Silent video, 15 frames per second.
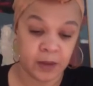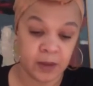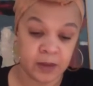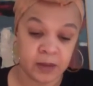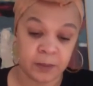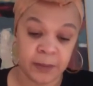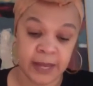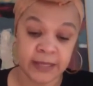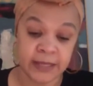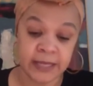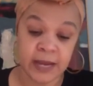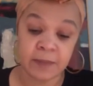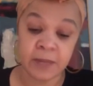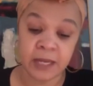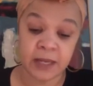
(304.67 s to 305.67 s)
The
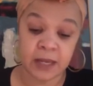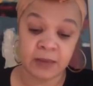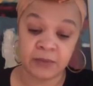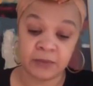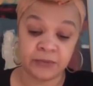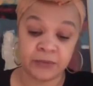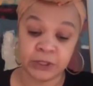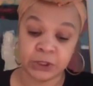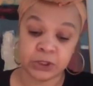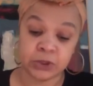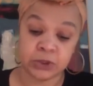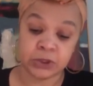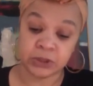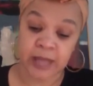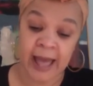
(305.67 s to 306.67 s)
pandemic gave
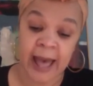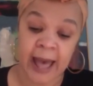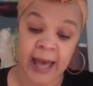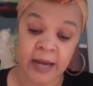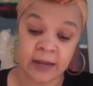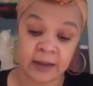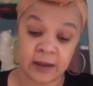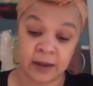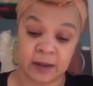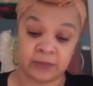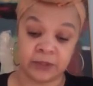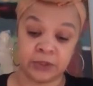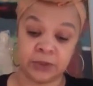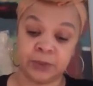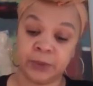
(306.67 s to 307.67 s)
officials added
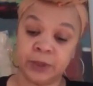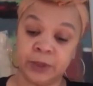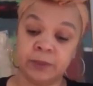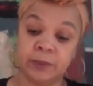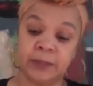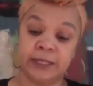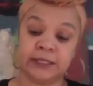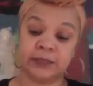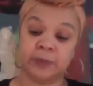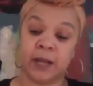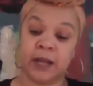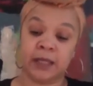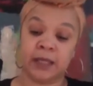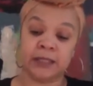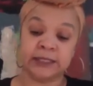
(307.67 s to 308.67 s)
cover to put in place
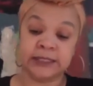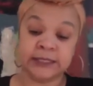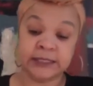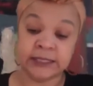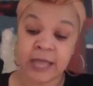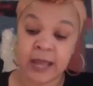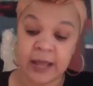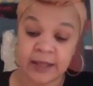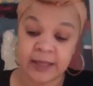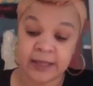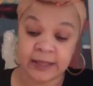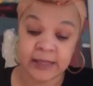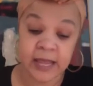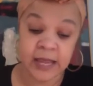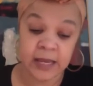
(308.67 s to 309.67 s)
policies
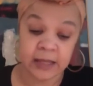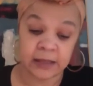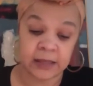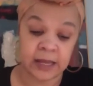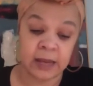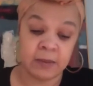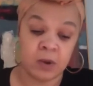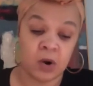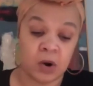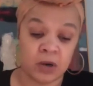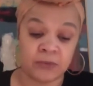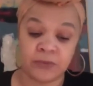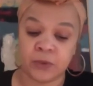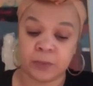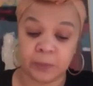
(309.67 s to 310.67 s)
that they claim are
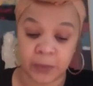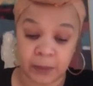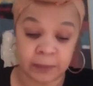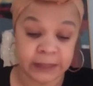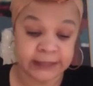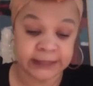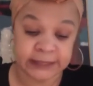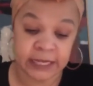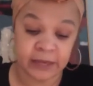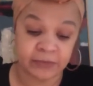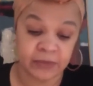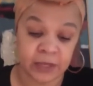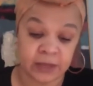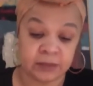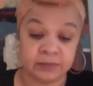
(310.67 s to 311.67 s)
for public
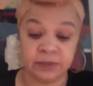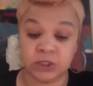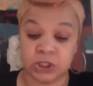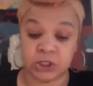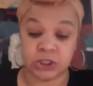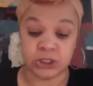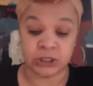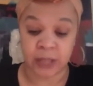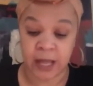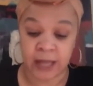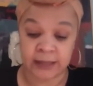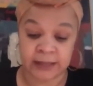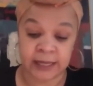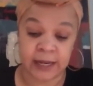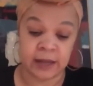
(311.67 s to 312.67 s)
safety, such as
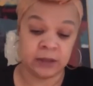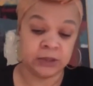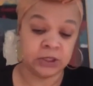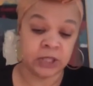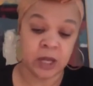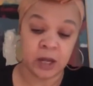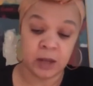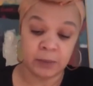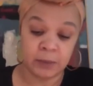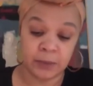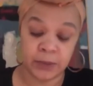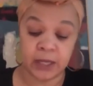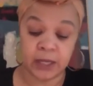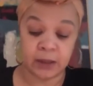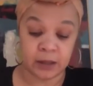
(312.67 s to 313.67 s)
lockdowns,
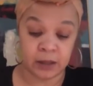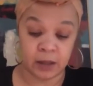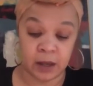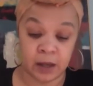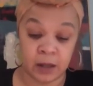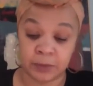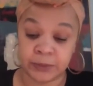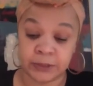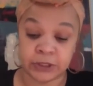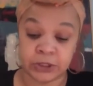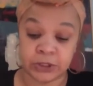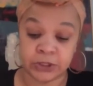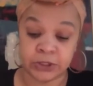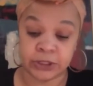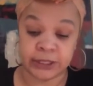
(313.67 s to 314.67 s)
putting uh,
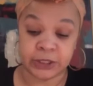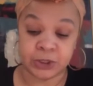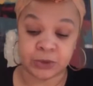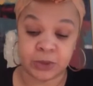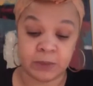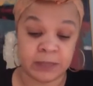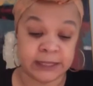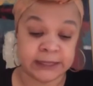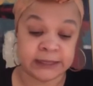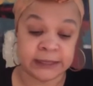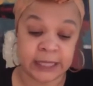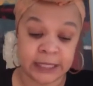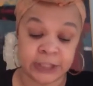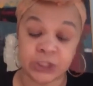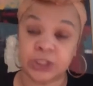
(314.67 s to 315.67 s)
prisoners in extreme
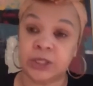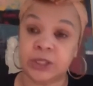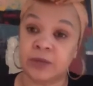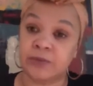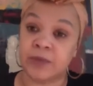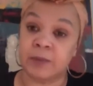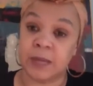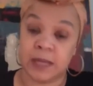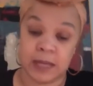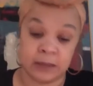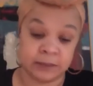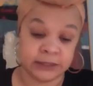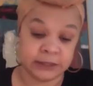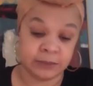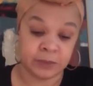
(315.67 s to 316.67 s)
isolation if they became
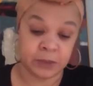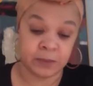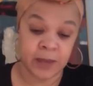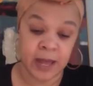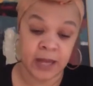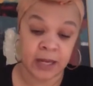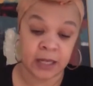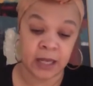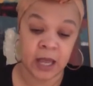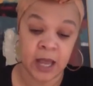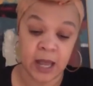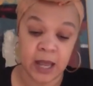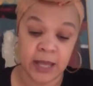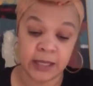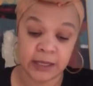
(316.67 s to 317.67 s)
symptomatic,
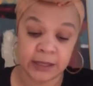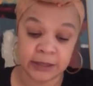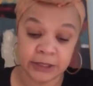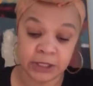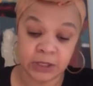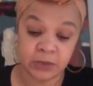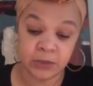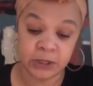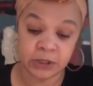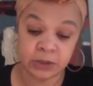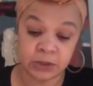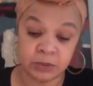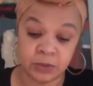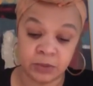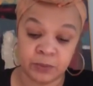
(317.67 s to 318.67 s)
and continuing to
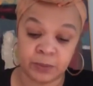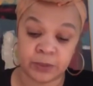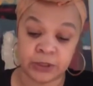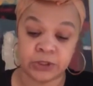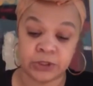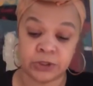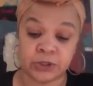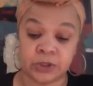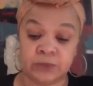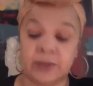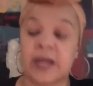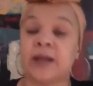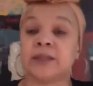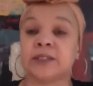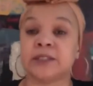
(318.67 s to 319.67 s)
move prisoners
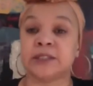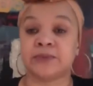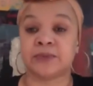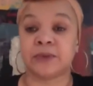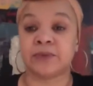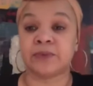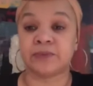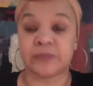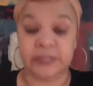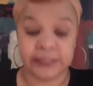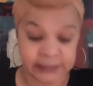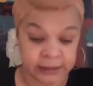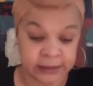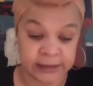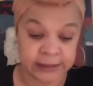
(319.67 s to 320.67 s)
around to different
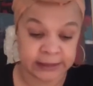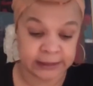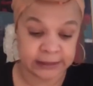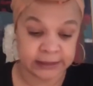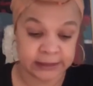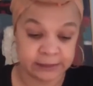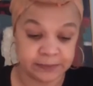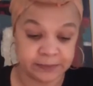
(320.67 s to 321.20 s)
facilities.